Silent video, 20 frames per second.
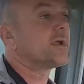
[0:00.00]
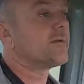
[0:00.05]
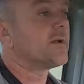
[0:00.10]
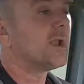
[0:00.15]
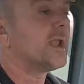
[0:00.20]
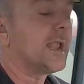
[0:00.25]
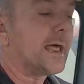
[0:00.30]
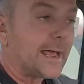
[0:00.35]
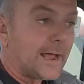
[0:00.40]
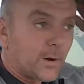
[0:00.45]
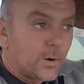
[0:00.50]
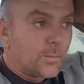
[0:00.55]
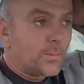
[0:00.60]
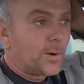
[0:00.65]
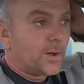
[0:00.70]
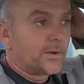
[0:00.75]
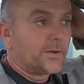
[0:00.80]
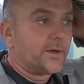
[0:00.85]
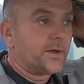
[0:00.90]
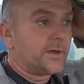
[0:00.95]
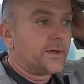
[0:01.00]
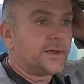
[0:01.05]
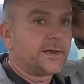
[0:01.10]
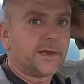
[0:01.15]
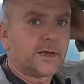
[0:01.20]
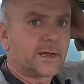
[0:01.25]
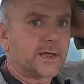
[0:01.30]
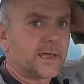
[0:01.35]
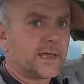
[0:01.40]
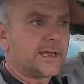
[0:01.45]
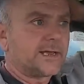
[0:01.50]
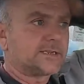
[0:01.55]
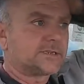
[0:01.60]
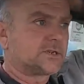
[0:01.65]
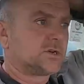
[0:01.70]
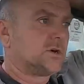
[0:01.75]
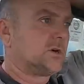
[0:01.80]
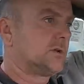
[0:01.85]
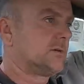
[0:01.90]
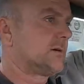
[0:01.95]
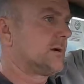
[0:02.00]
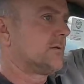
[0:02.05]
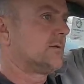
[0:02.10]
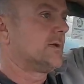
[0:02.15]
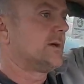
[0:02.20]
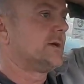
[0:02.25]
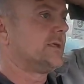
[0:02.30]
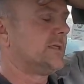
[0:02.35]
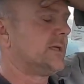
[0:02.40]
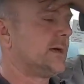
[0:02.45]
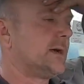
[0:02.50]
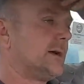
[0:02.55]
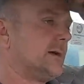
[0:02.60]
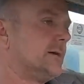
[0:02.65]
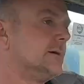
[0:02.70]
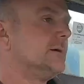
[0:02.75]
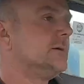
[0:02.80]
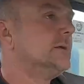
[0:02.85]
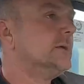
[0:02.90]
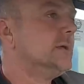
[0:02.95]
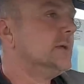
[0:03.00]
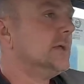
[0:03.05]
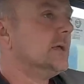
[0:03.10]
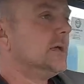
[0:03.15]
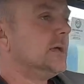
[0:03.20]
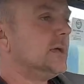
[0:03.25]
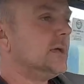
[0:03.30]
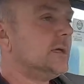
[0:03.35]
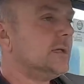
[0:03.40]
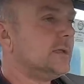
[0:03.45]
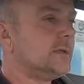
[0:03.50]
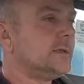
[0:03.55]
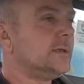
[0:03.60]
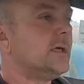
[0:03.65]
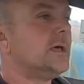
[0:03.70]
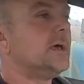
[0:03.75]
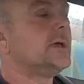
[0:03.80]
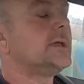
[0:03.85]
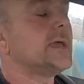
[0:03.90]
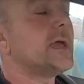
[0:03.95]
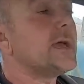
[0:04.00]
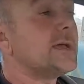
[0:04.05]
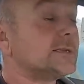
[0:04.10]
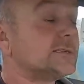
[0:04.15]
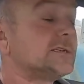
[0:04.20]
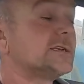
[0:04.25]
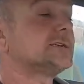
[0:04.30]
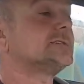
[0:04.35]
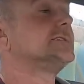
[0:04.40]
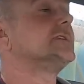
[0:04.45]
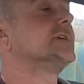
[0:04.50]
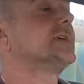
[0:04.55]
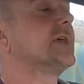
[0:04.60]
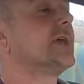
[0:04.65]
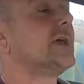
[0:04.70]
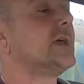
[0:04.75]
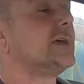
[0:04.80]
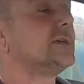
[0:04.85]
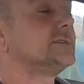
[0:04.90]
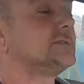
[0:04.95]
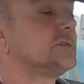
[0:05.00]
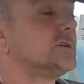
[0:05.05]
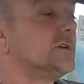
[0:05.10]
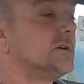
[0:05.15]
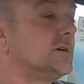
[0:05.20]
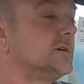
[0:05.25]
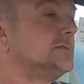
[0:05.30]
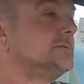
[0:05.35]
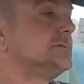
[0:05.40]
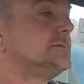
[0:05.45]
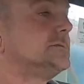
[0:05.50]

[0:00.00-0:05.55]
get a leg up on in a gear tool or out like that, and yeah, it's 60k. So